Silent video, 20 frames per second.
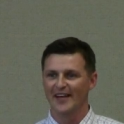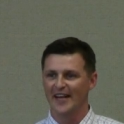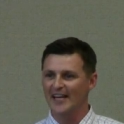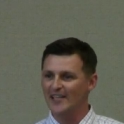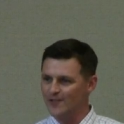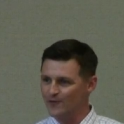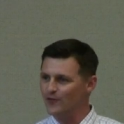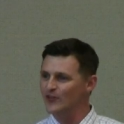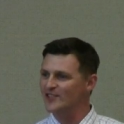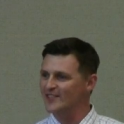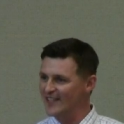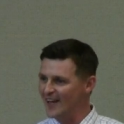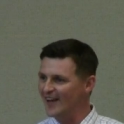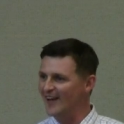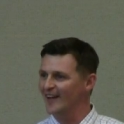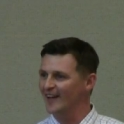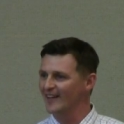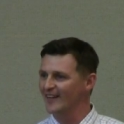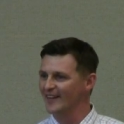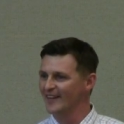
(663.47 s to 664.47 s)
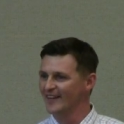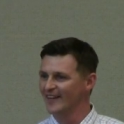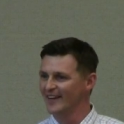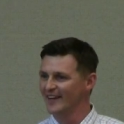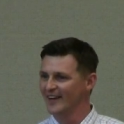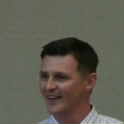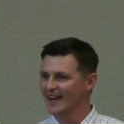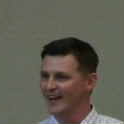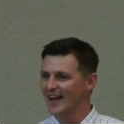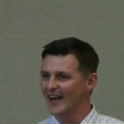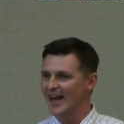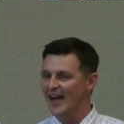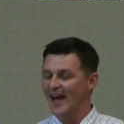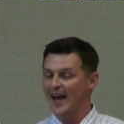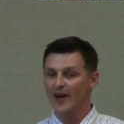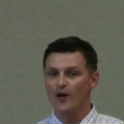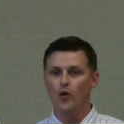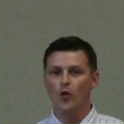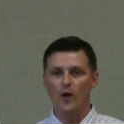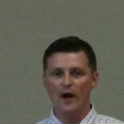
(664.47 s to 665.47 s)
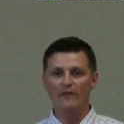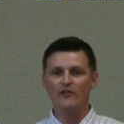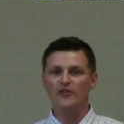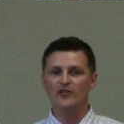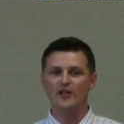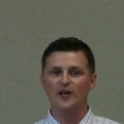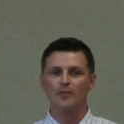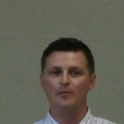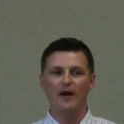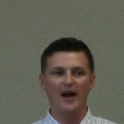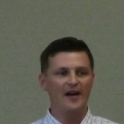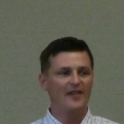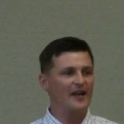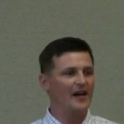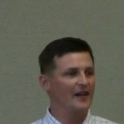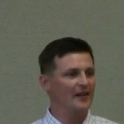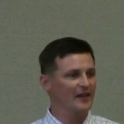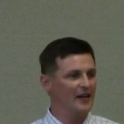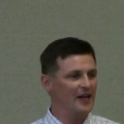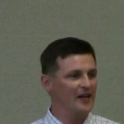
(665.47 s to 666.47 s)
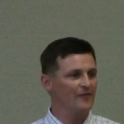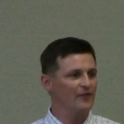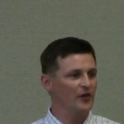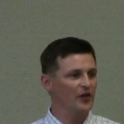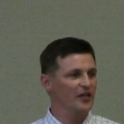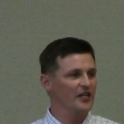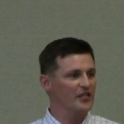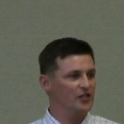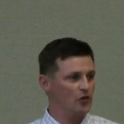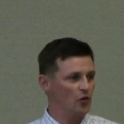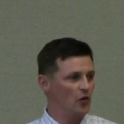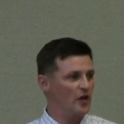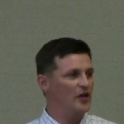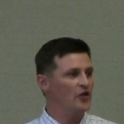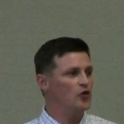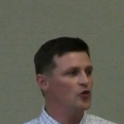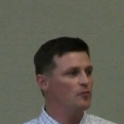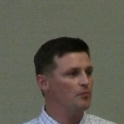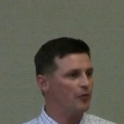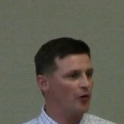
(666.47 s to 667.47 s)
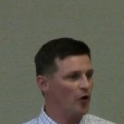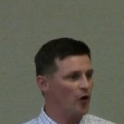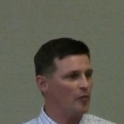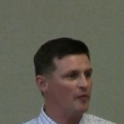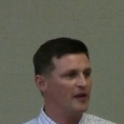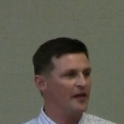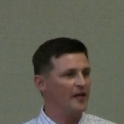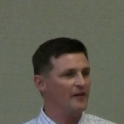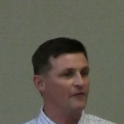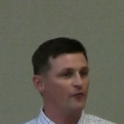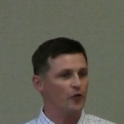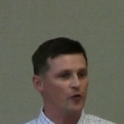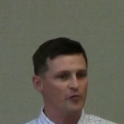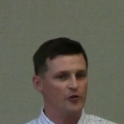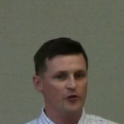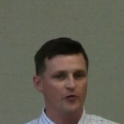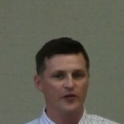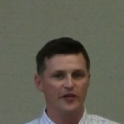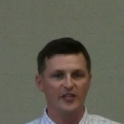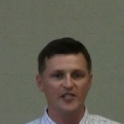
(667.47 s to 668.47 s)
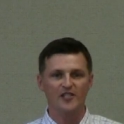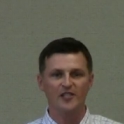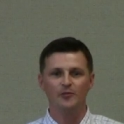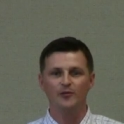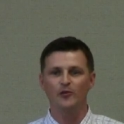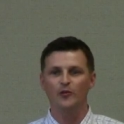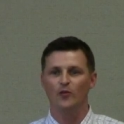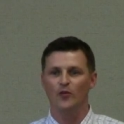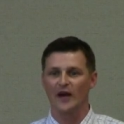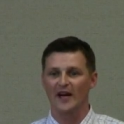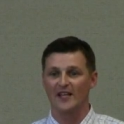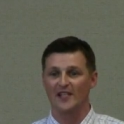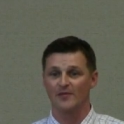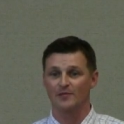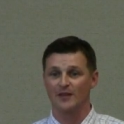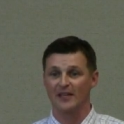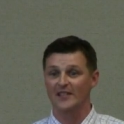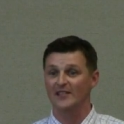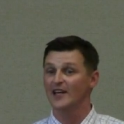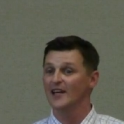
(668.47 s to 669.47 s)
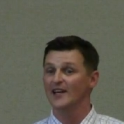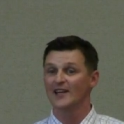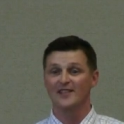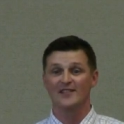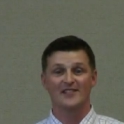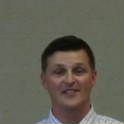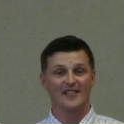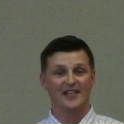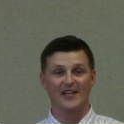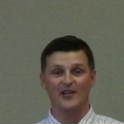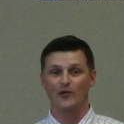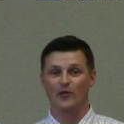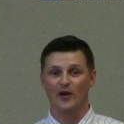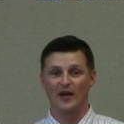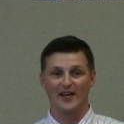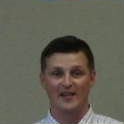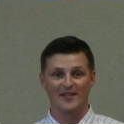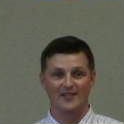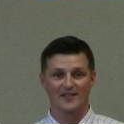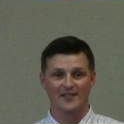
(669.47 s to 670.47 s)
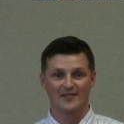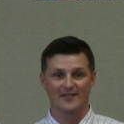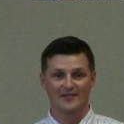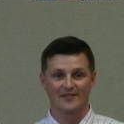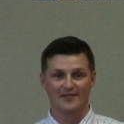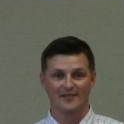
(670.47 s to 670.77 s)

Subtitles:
It's for sale. And whoever's going to buy that landfill is going to permit it for municipal waste, means city waste.